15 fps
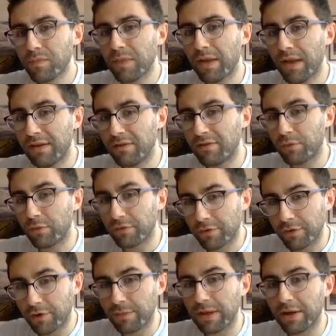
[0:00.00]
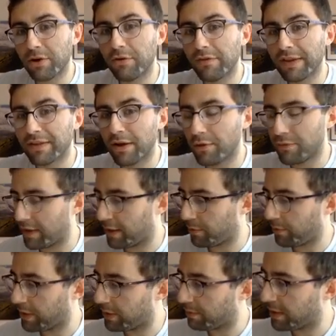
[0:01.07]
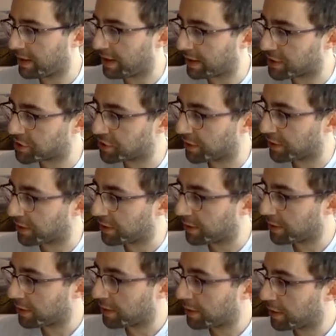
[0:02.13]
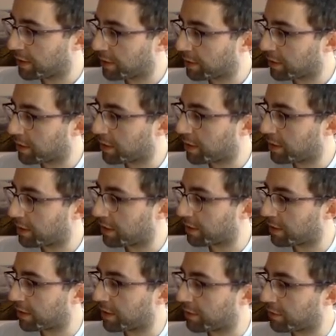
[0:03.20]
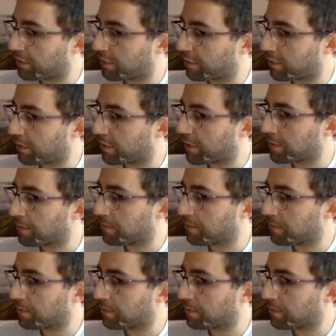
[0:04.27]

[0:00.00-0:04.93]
and so it's going to be curving down that way. It might actually cut like that or something.